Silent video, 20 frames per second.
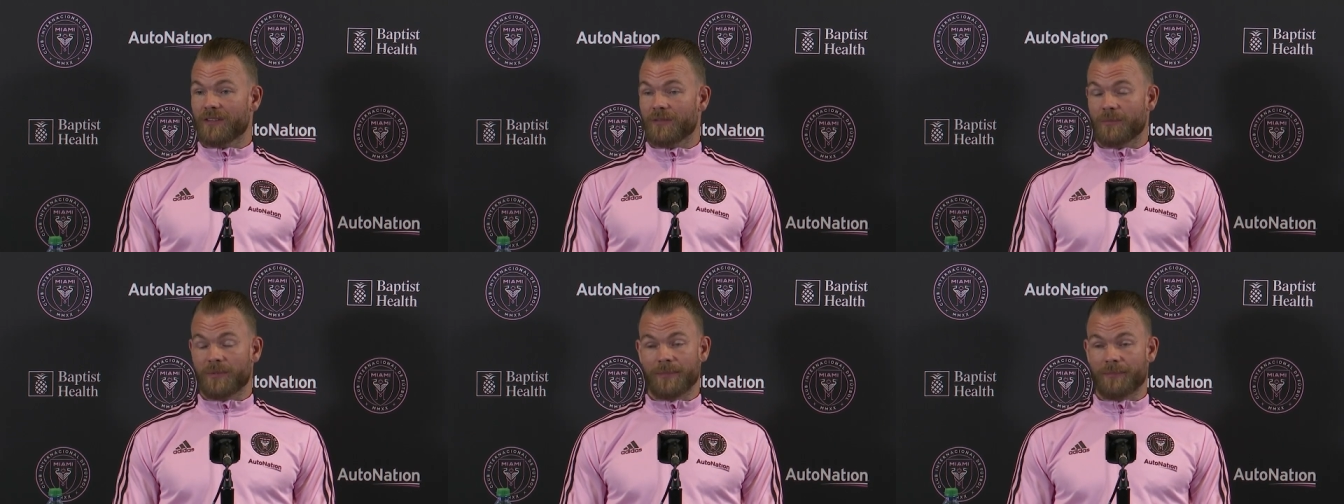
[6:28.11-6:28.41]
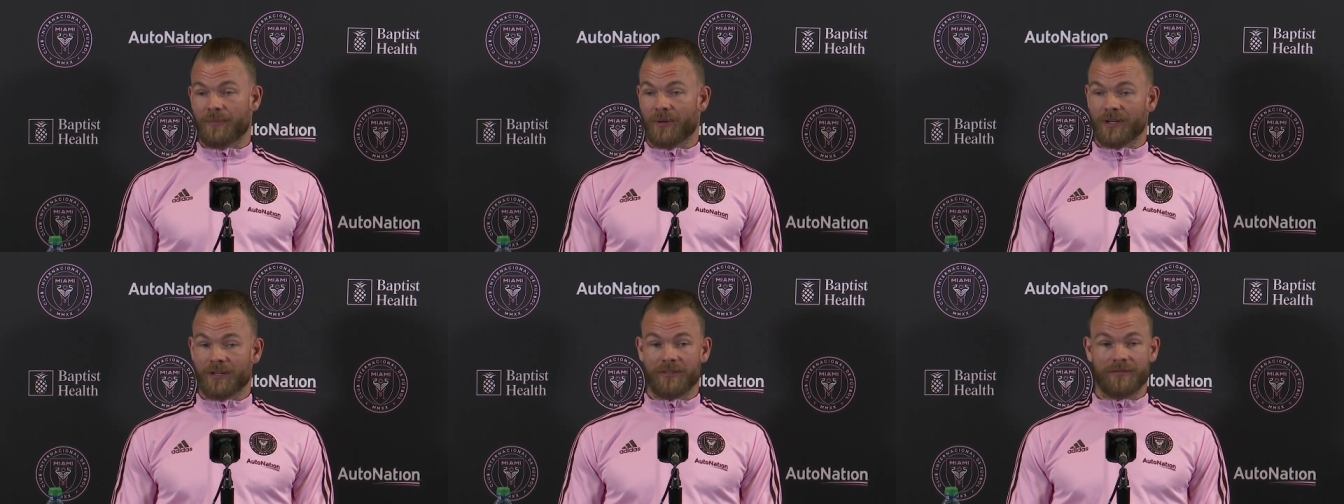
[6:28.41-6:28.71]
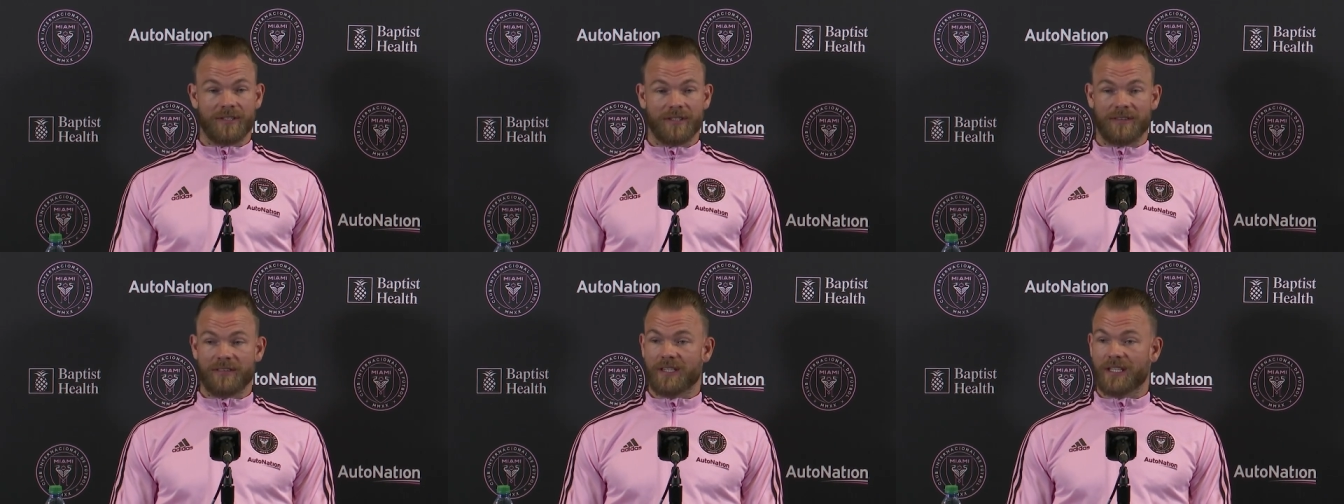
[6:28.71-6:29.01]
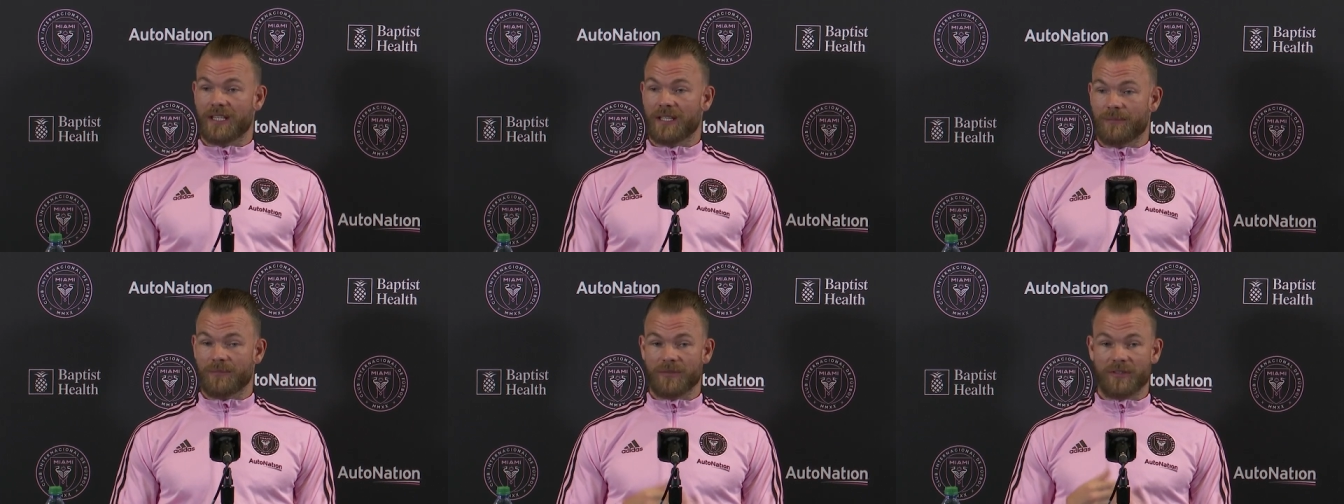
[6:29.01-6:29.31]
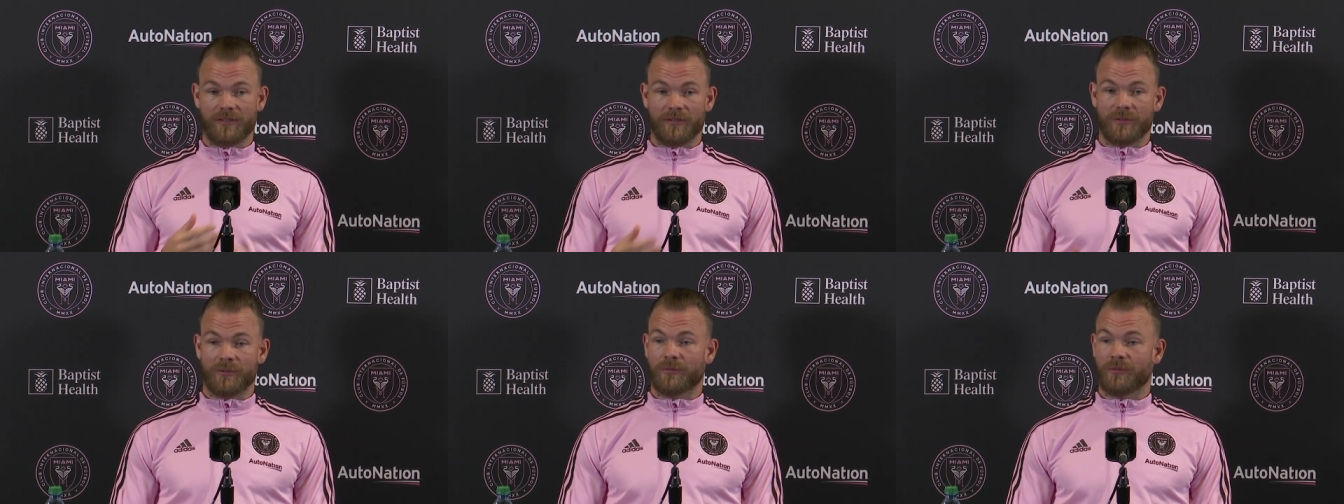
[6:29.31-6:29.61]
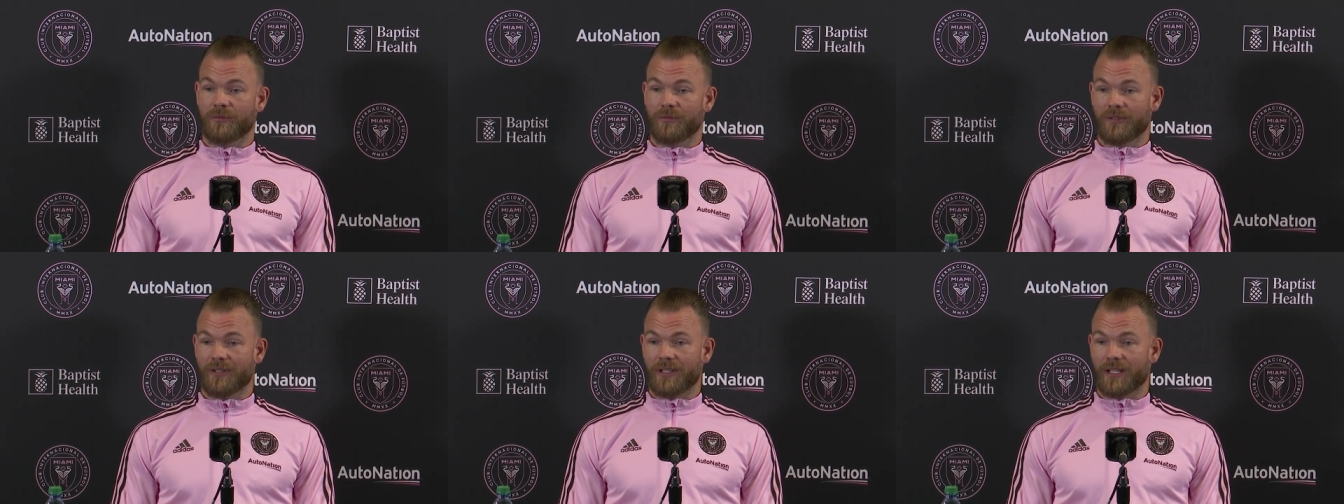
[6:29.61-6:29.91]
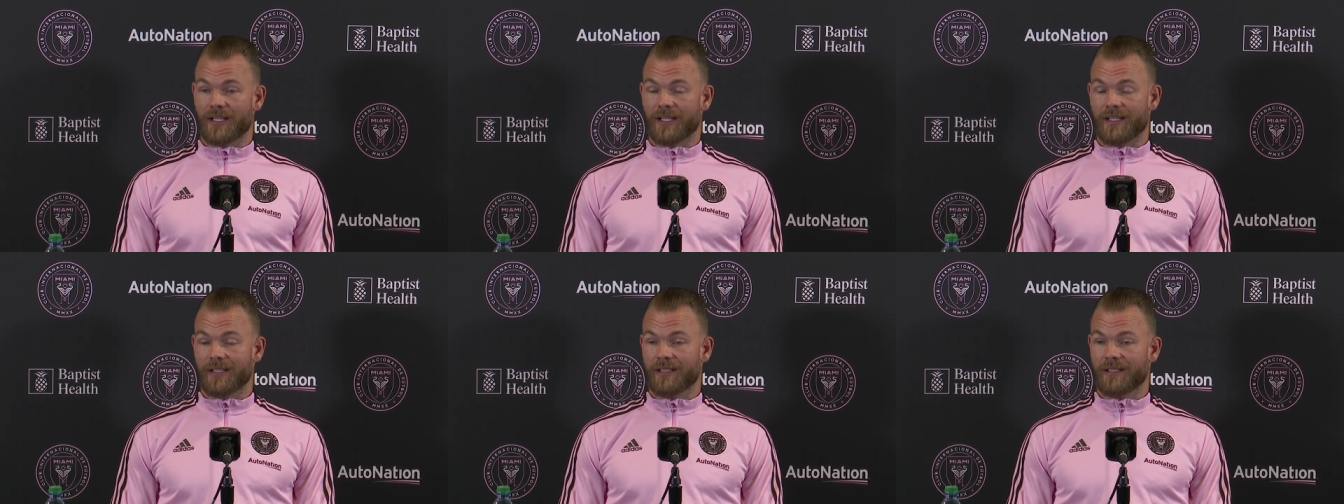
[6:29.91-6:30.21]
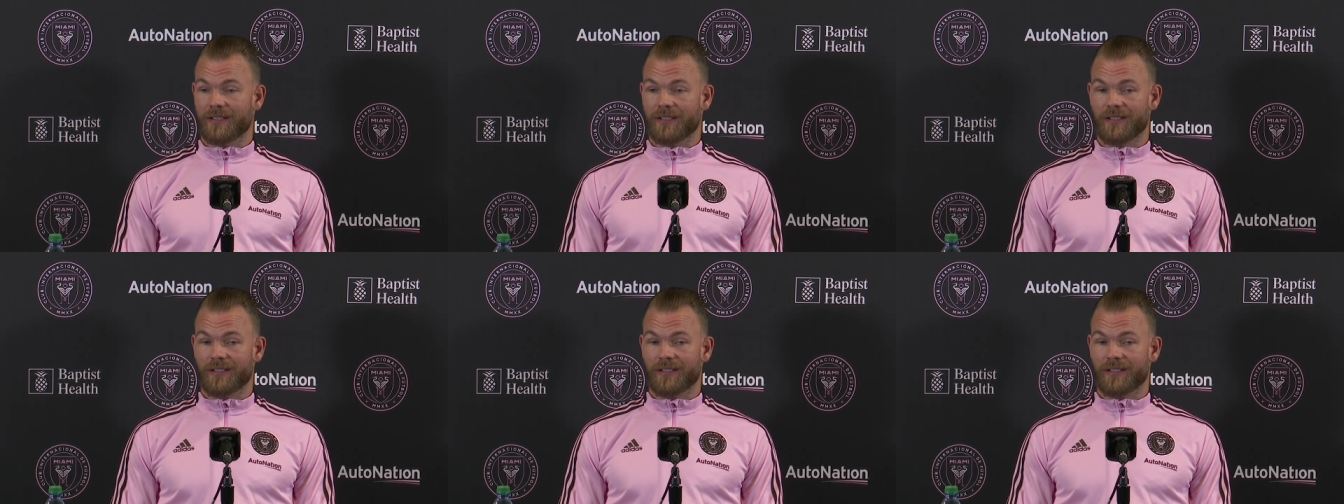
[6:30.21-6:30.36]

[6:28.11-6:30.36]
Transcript: to be part of the team, to like